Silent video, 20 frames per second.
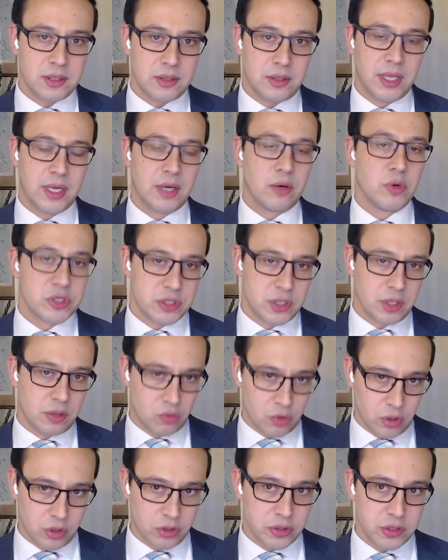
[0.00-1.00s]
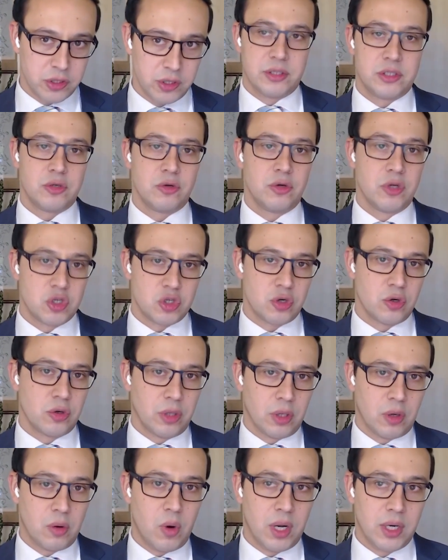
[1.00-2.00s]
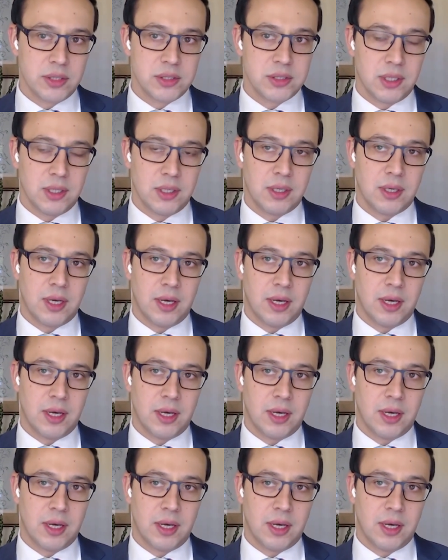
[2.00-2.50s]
linguistic roles, to ensure the quality.